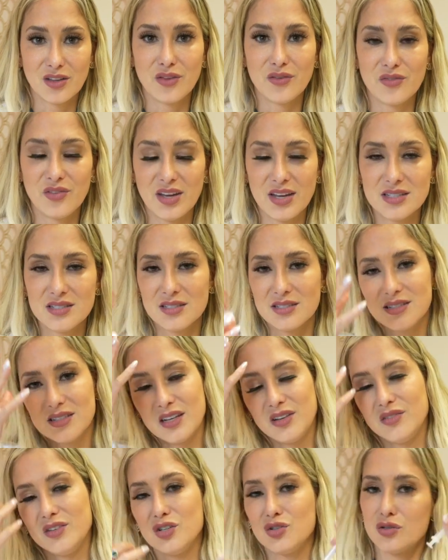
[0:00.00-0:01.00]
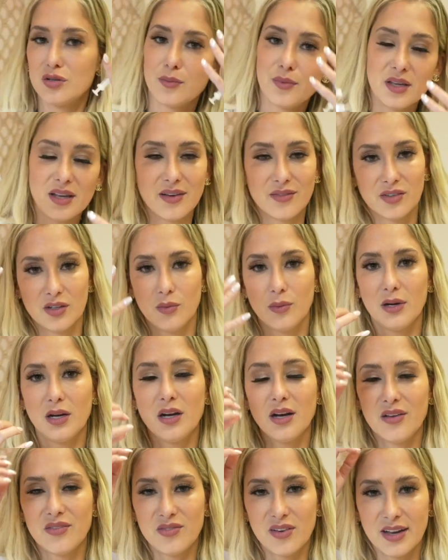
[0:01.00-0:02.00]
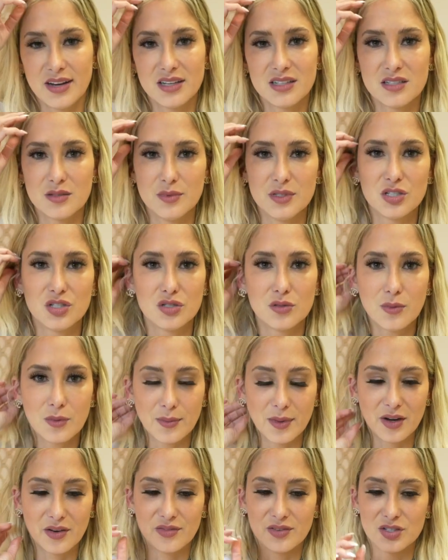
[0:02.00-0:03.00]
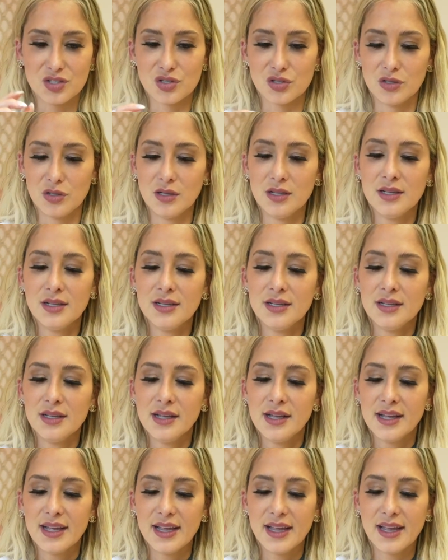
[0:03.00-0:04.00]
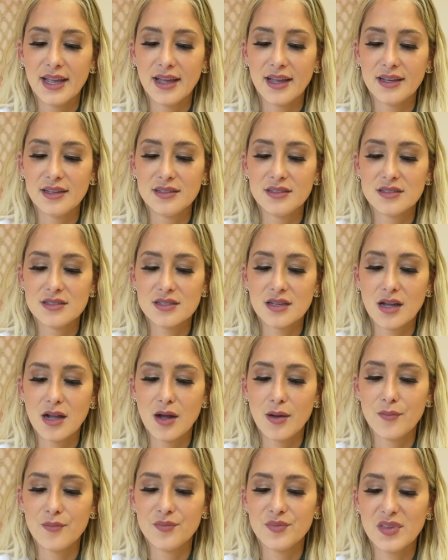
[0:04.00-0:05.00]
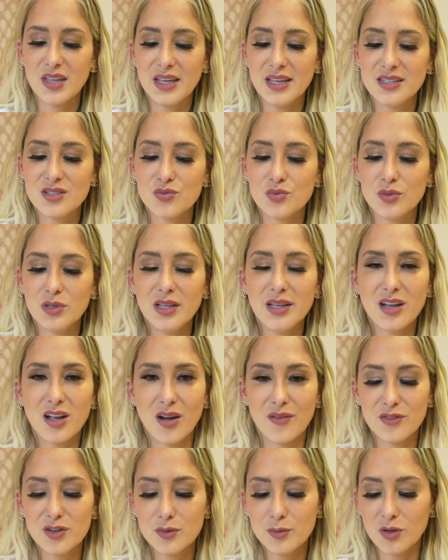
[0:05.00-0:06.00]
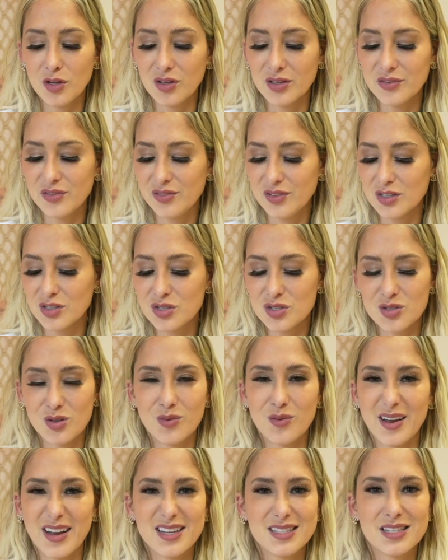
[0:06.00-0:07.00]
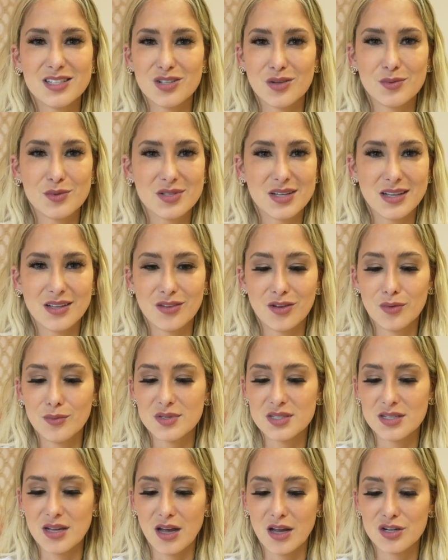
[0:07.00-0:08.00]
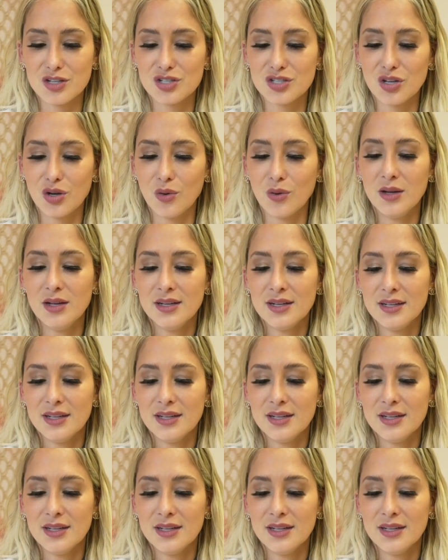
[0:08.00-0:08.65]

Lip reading: on the face instead of it dripping everywhere. I find it to be super beneficial. And it's really comfortable. It feels so nice. It's almost like a little massage. So